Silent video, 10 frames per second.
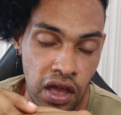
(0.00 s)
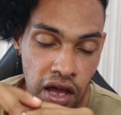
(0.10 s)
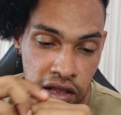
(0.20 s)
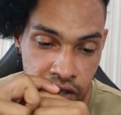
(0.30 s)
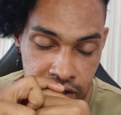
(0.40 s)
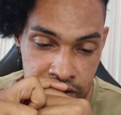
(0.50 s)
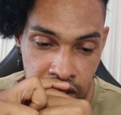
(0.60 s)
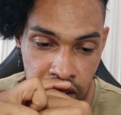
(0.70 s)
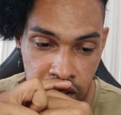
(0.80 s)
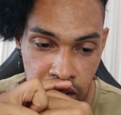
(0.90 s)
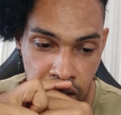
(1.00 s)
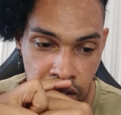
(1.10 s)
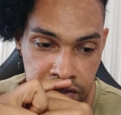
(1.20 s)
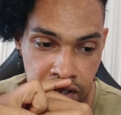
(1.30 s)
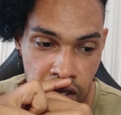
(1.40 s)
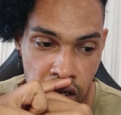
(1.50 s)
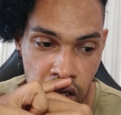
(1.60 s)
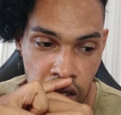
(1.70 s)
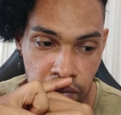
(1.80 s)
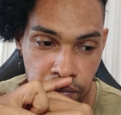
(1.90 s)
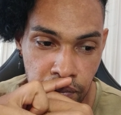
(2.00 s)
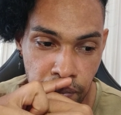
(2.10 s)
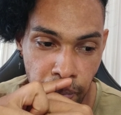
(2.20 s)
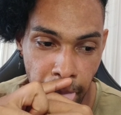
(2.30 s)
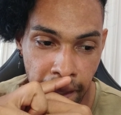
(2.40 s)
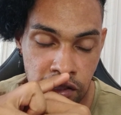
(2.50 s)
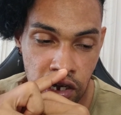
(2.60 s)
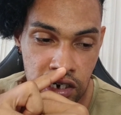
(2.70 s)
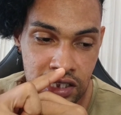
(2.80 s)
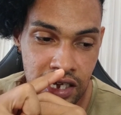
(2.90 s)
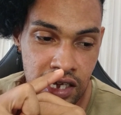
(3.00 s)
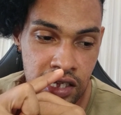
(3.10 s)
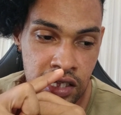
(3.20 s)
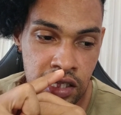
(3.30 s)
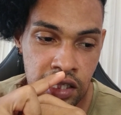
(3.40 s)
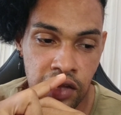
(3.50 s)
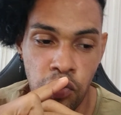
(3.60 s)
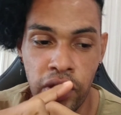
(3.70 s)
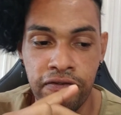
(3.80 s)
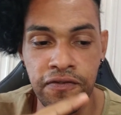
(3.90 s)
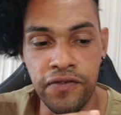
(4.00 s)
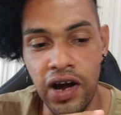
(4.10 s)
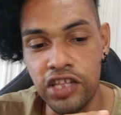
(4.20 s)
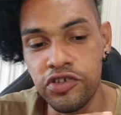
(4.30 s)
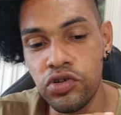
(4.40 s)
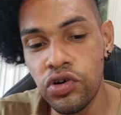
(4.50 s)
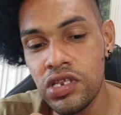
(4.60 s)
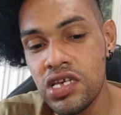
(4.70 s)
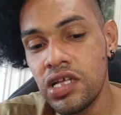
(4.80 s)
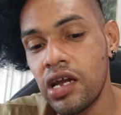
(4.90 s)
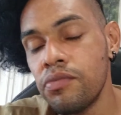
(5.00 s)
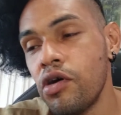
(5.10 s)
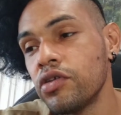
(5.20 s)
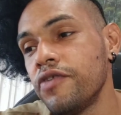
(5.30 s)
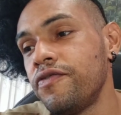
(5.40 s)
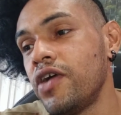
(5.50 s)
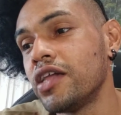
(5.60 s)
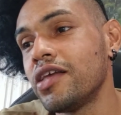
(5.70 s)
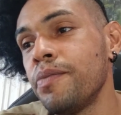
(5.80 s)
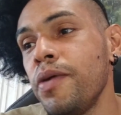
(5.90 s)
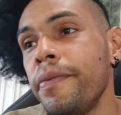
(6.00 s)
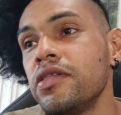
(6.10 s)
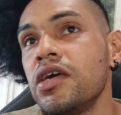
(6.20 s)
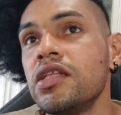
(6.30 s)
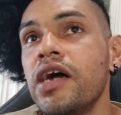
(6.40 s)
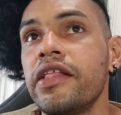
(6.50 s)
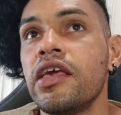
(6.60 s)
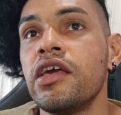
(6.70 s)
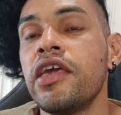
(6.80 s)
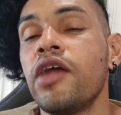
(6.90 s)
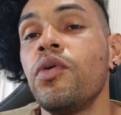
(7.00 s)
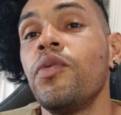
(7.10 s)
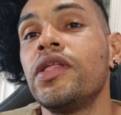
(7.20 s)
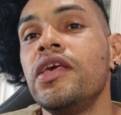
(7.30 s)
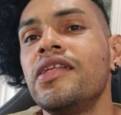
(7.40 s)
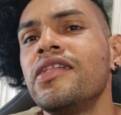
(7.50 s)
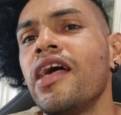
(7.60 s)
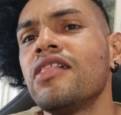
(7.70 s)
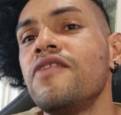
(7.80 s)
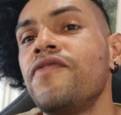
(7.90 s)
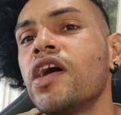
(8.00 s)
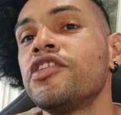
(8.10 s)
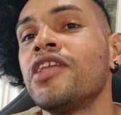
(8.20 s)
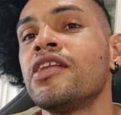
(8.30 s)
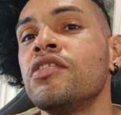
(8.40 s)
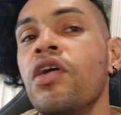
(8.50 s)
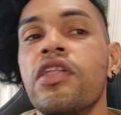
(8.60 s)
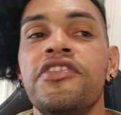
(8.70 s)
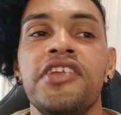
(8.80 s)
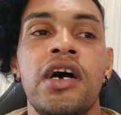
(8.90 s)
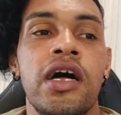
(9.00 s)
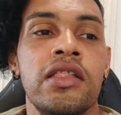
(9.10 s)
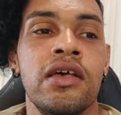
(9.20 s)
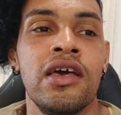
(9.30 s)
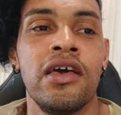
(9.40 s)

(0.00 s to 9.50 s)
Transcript: another thing is another thing with fats, you don't need that amount of fat, and people think that they can get away with eating healthy fats like nuts and